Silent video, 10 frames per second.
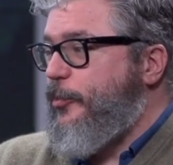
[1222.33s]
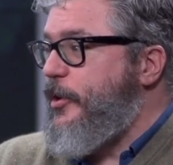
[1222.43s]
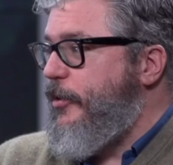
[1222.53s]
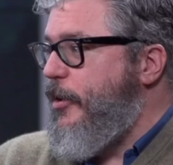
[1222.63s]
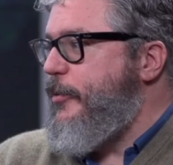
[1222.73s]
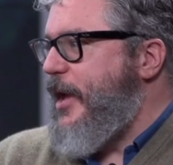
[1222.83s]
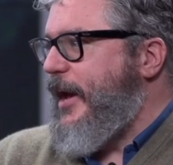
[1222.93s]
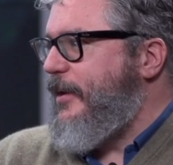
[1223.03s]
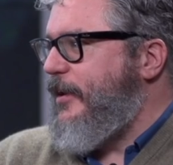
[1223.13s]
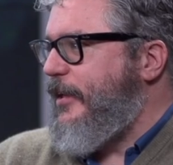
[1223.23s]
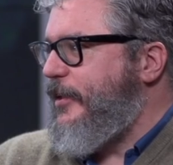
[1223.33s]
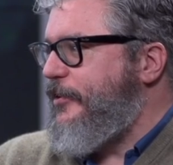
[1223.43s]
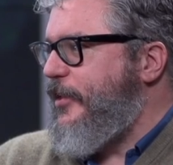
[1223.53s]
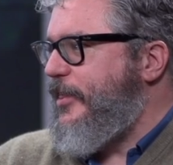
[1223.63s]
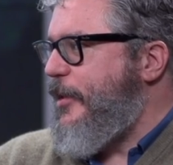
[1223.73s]
We don't know yet. Like
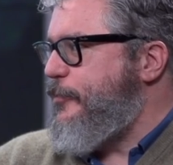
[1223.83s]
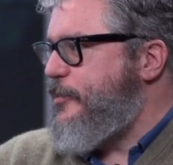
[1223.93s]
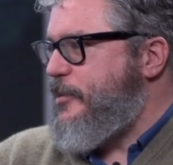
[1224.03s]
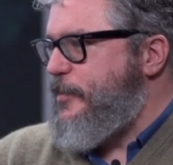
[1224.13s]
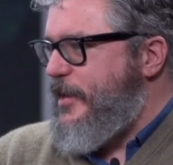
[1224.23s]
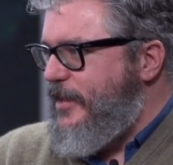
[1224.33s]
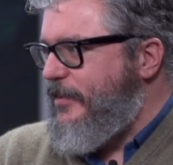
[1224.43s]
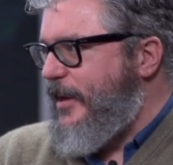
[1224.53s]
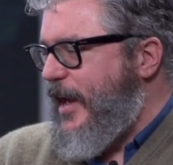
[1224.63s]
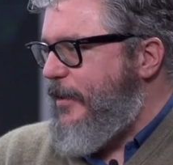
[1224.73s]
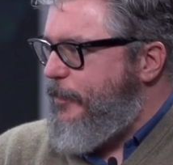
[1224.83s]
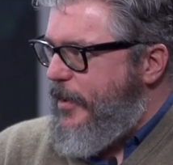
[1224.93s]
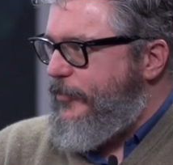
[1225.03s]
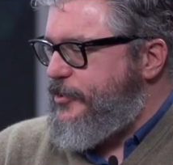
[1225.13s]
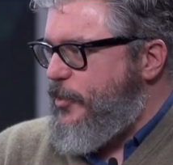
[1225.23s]
that's been hinted at
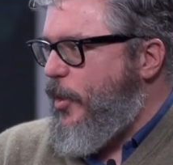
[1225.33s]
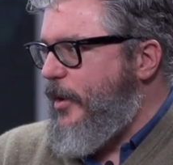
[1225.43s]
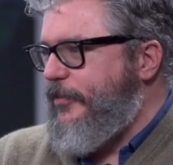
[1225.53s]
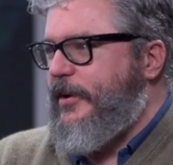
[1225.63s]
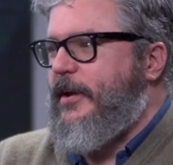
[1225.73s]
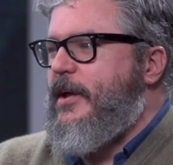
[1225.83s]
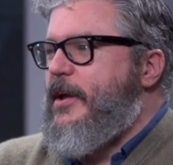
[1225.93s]
every so often,